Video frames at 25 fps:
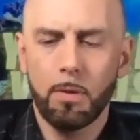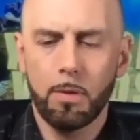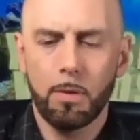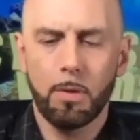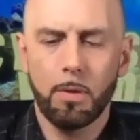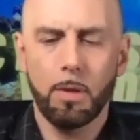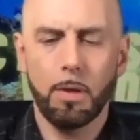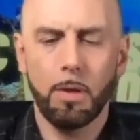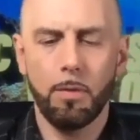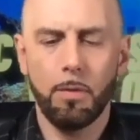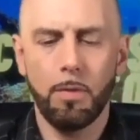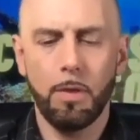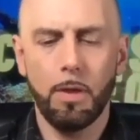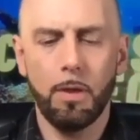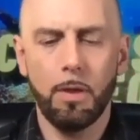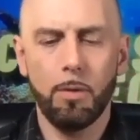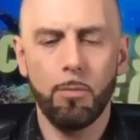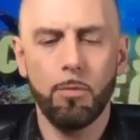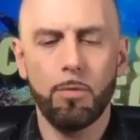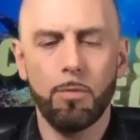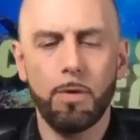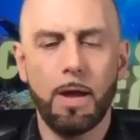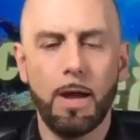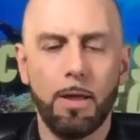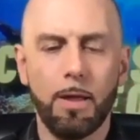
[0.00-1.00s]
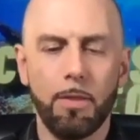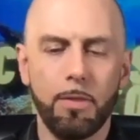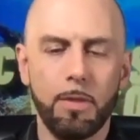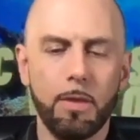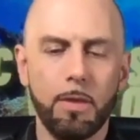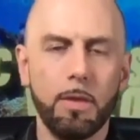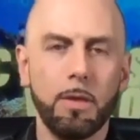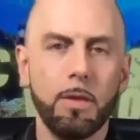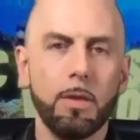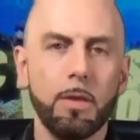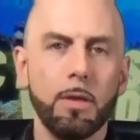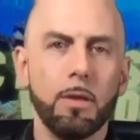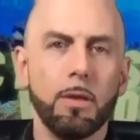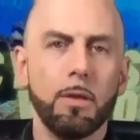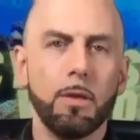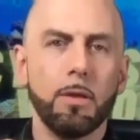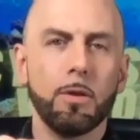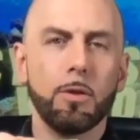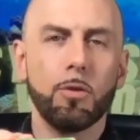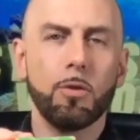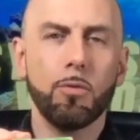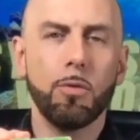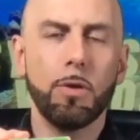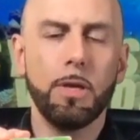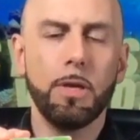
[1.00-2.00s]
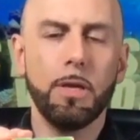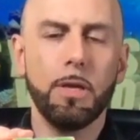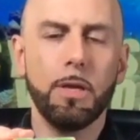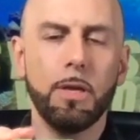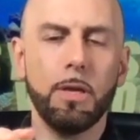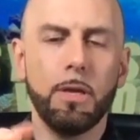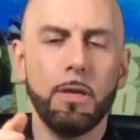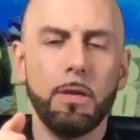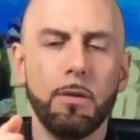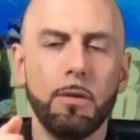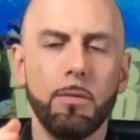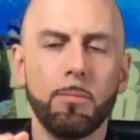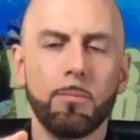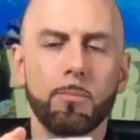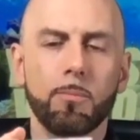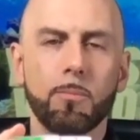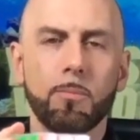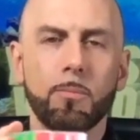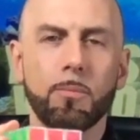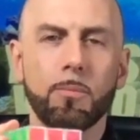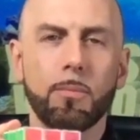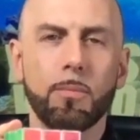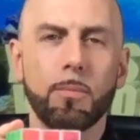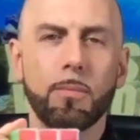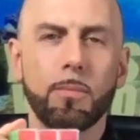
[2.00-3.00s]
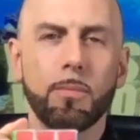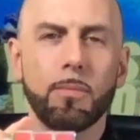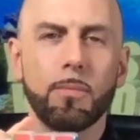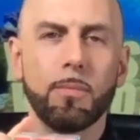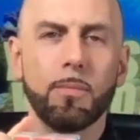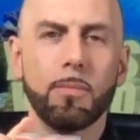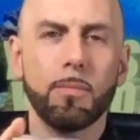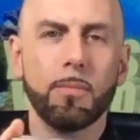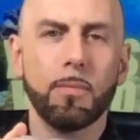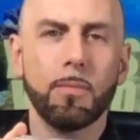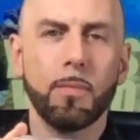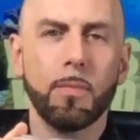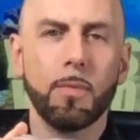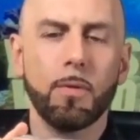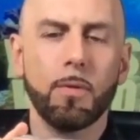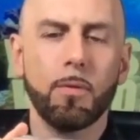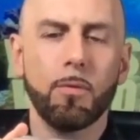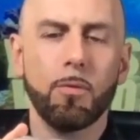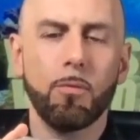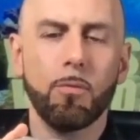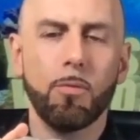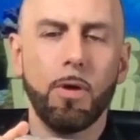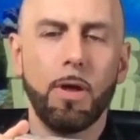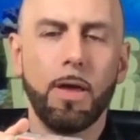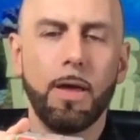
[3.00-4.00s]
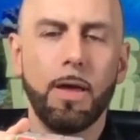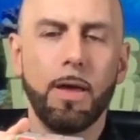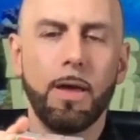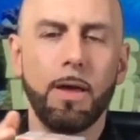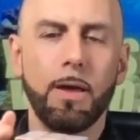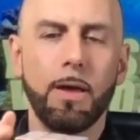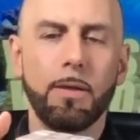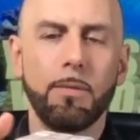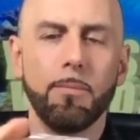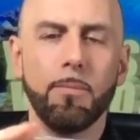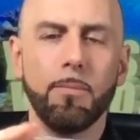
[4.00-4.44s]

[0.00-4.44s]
And then we've got the green, red,